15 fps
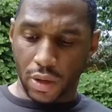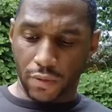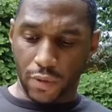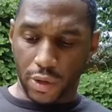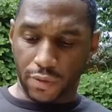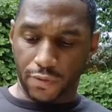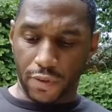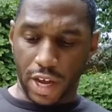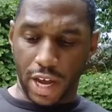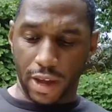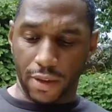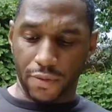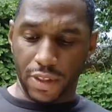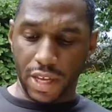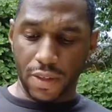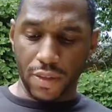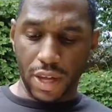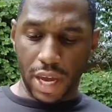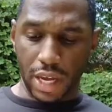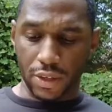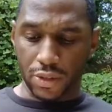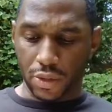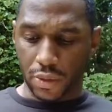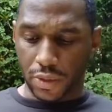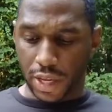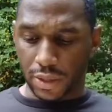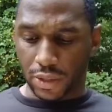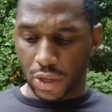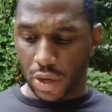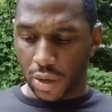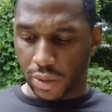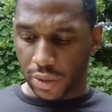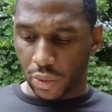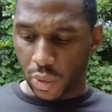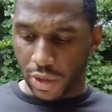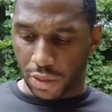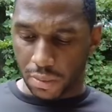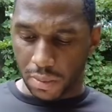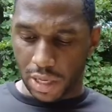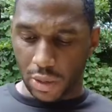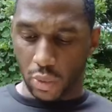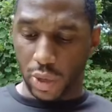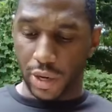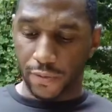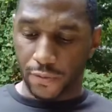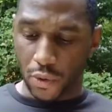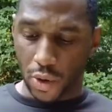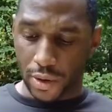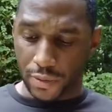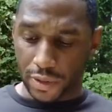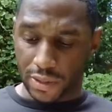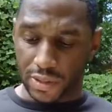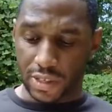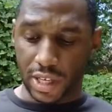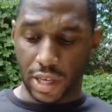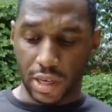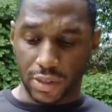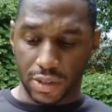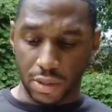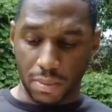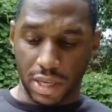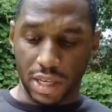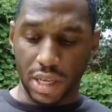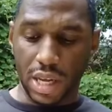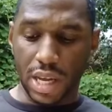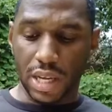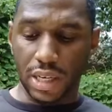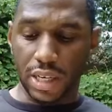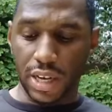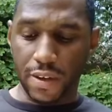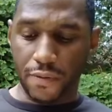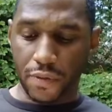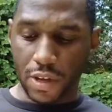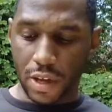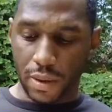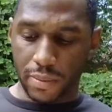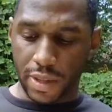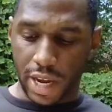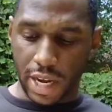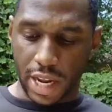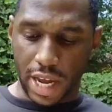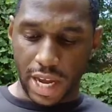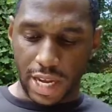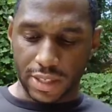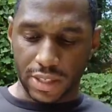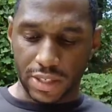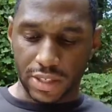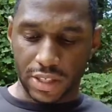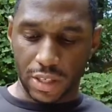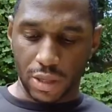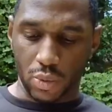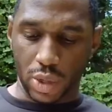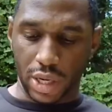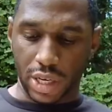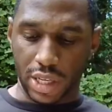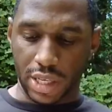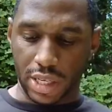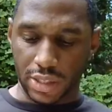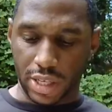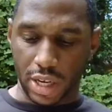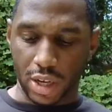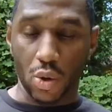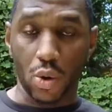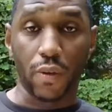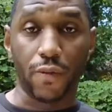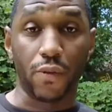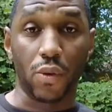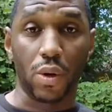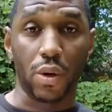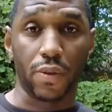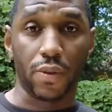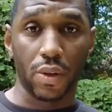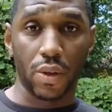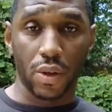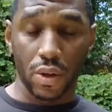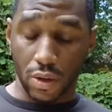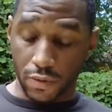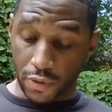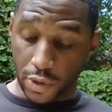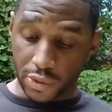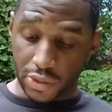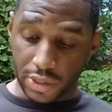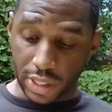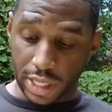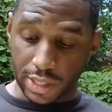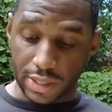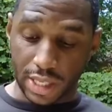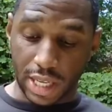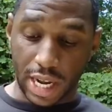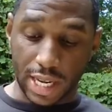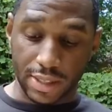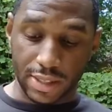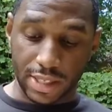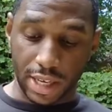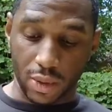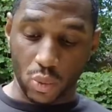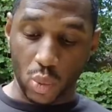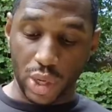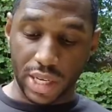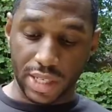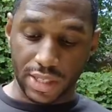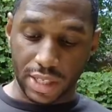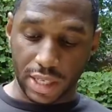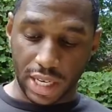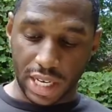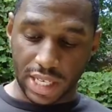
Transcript: Verse 5. Then the angel that talked with me went forth and said unto me, lift up thine eyes and see what it is that goeth forth. Verse 6. And I said, what is it?